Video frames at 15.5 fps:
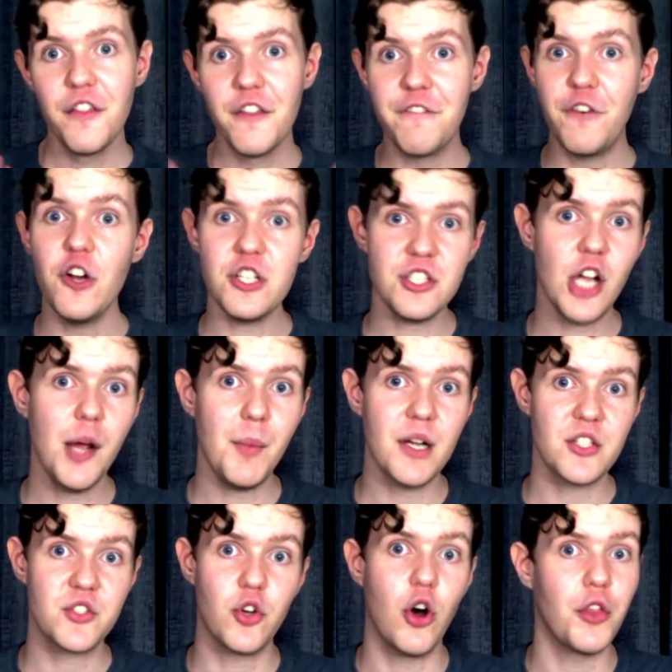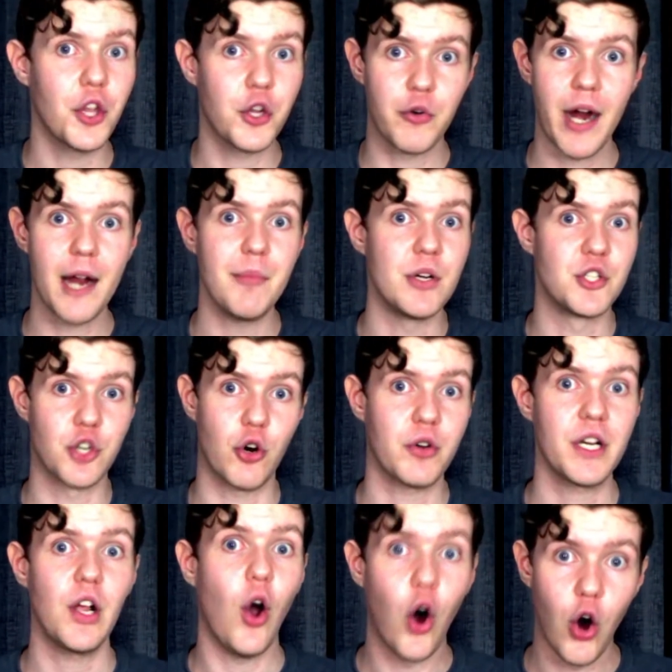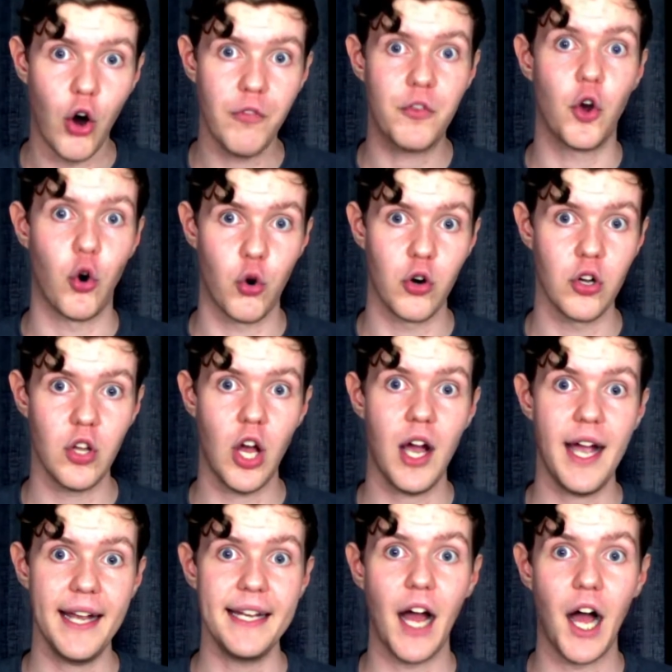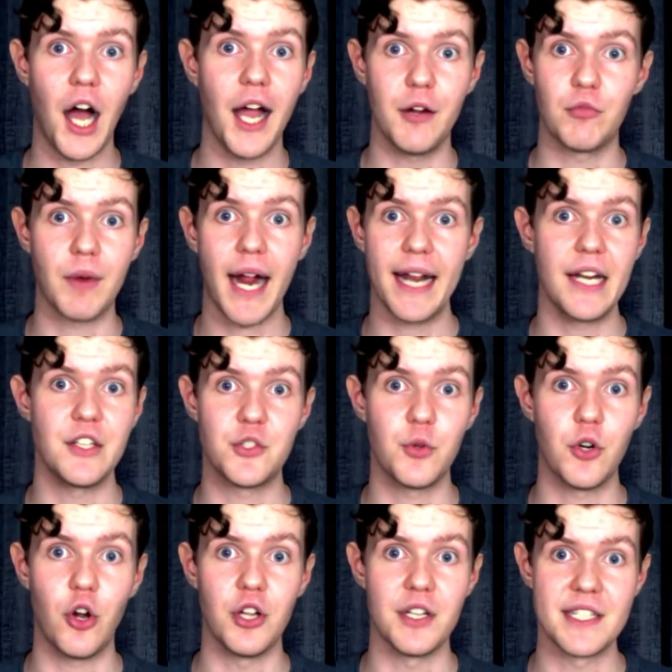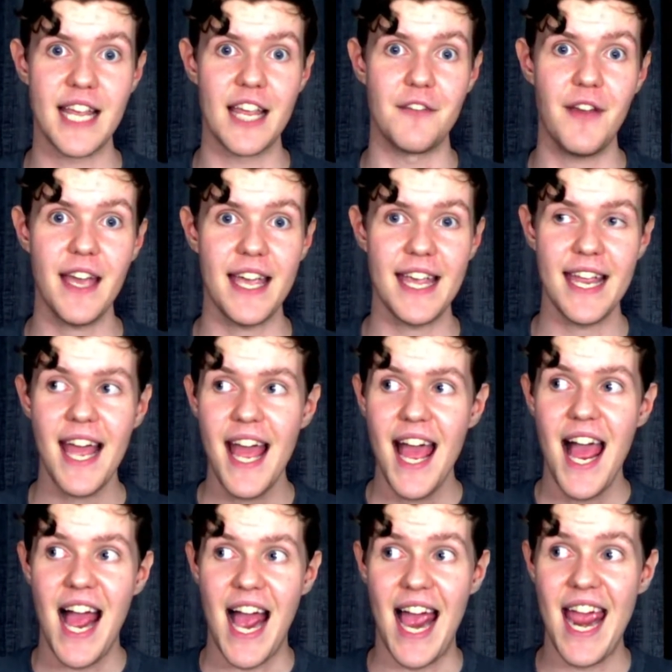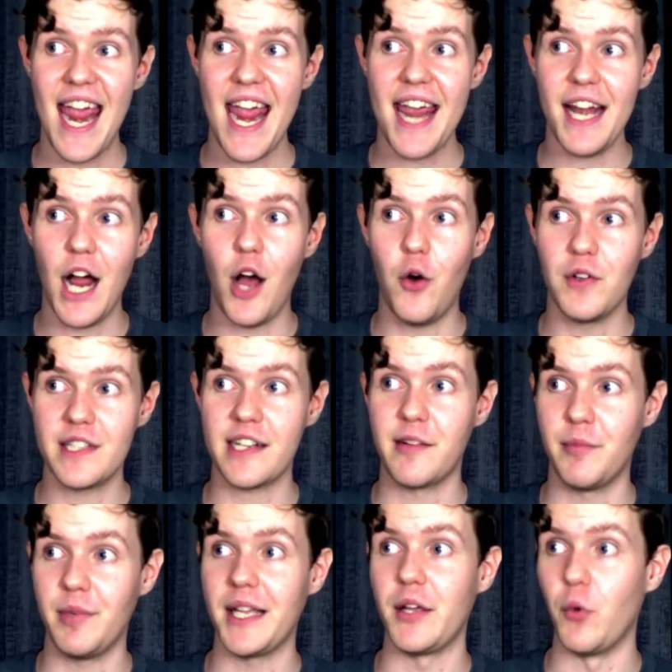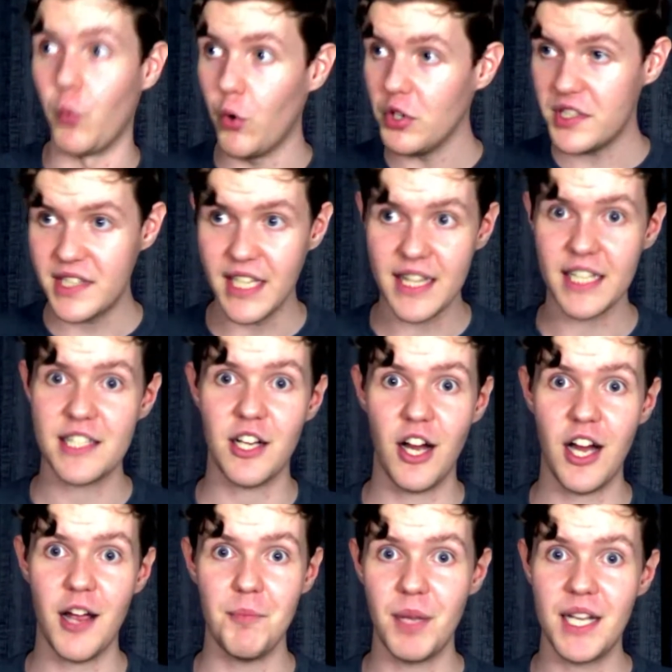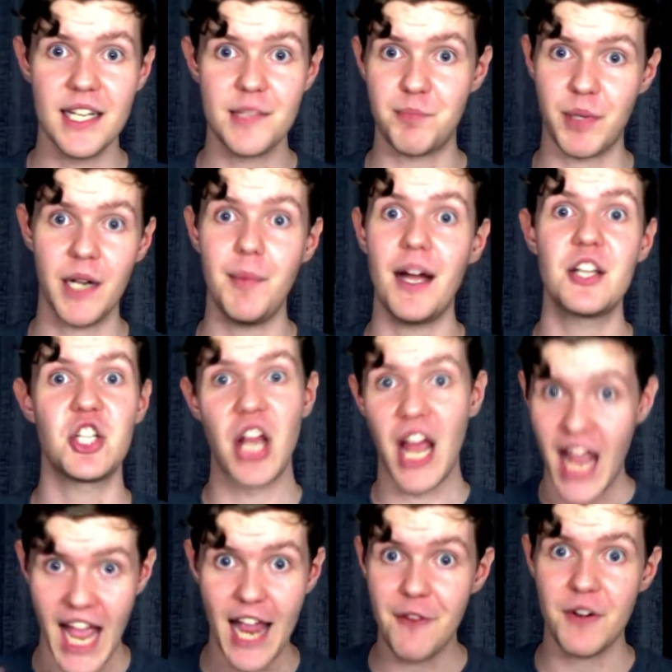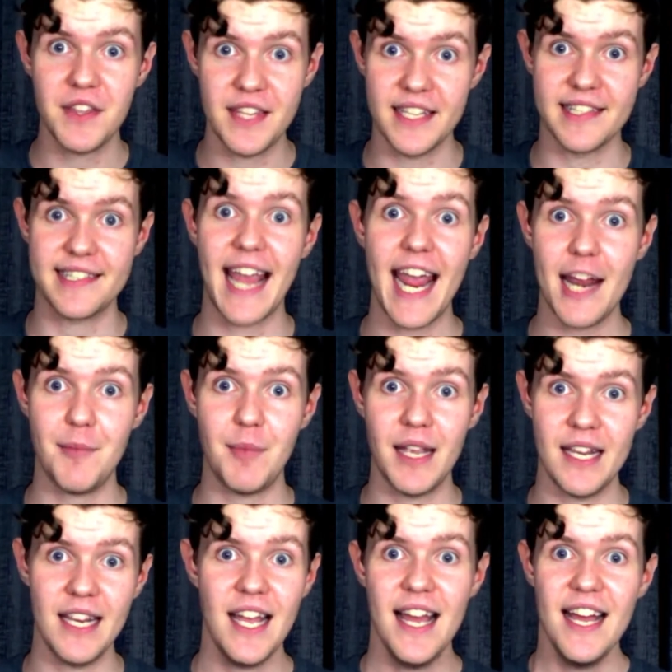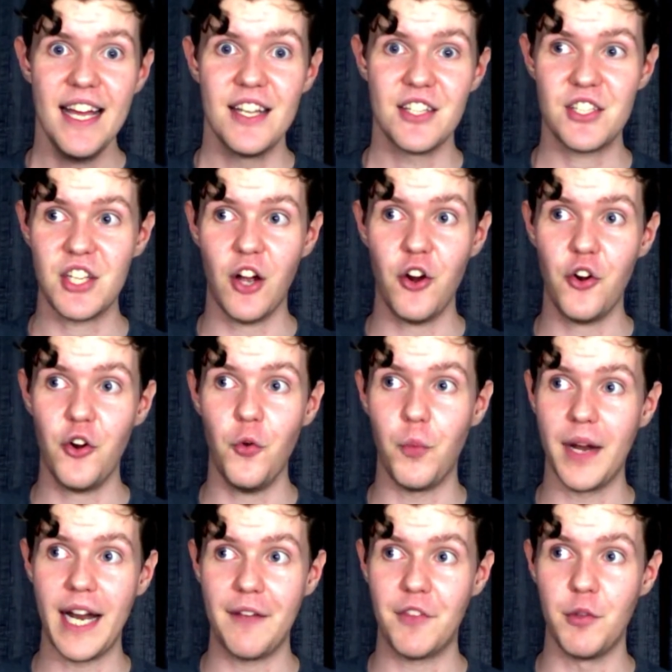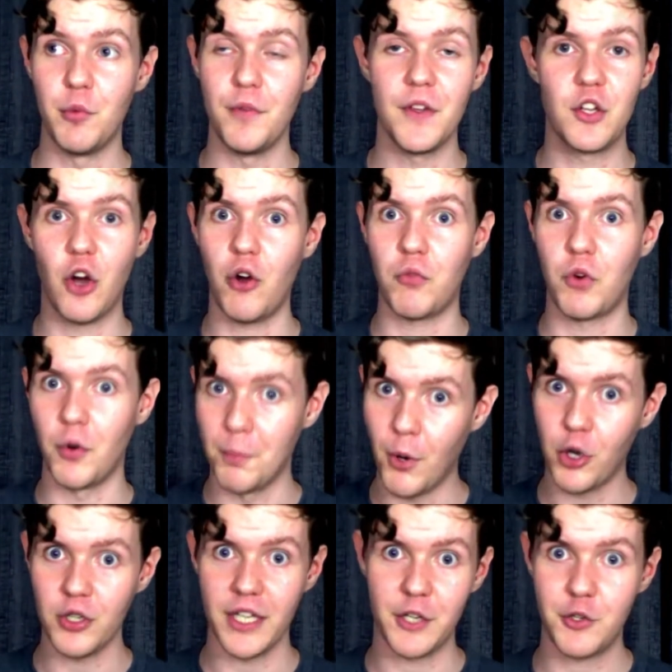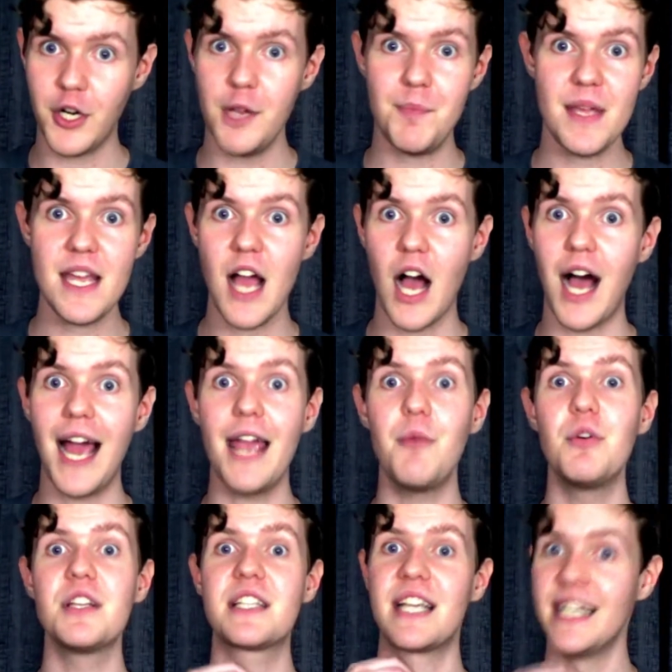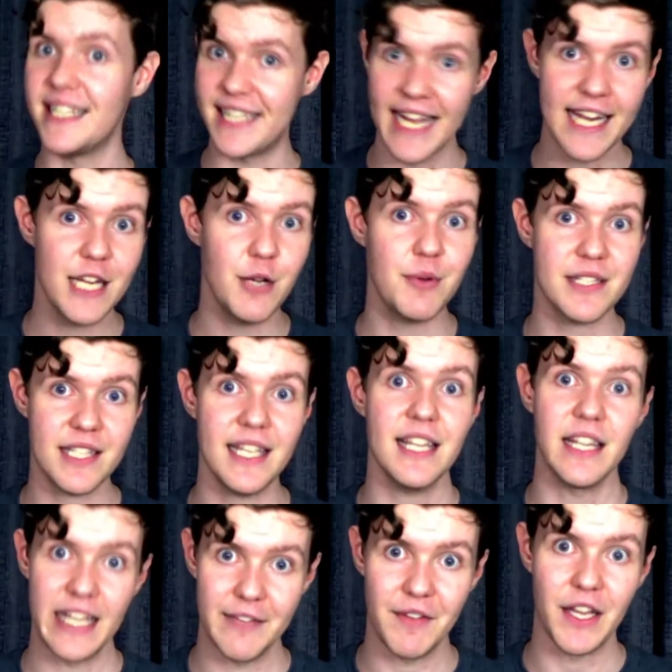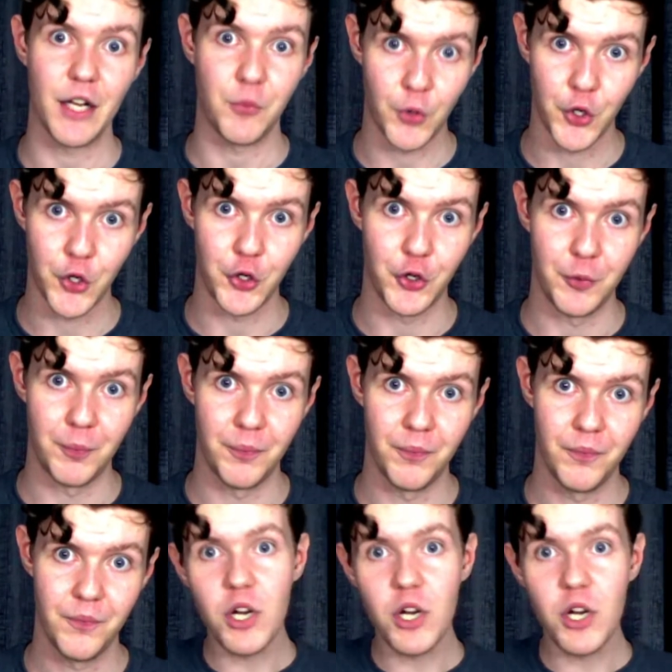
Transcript: The first time I saw the grand majority of Coraline, I ran into it on TV, and I was a complete wuss at the time because pretty much everything scared me, so whenever the movie got remotely creepy, I was continuously leaving the room.